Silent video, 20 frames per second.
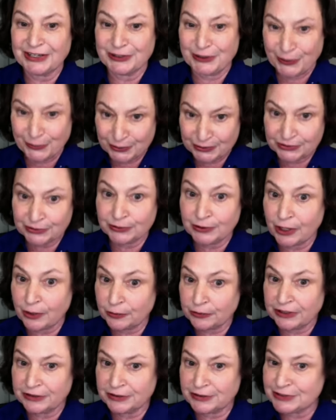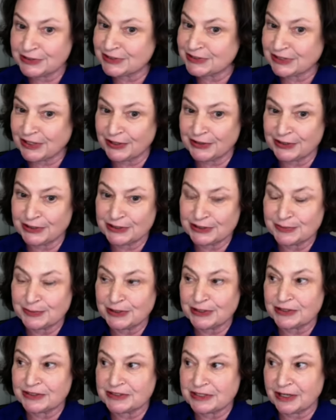go into loneliness studies because